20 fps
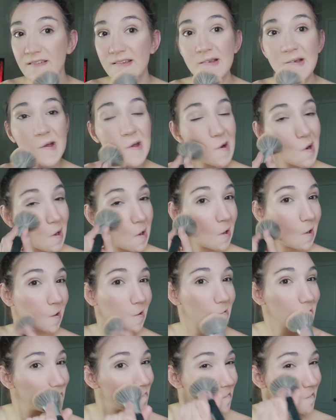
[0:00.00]
it
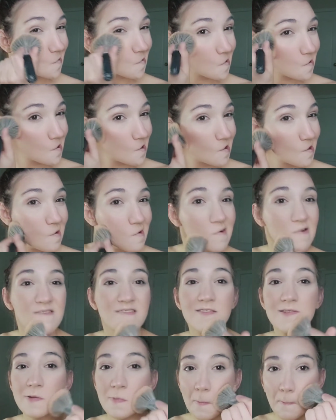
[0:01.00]
all
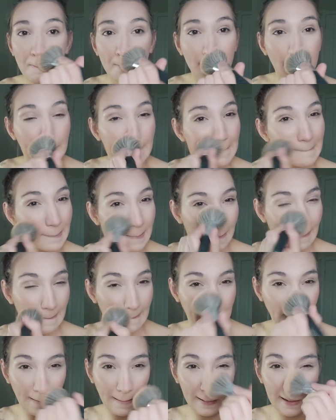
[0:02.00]
smooth
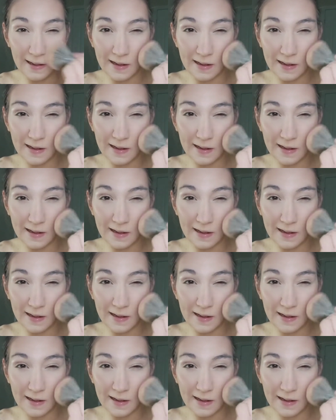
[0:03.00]
in.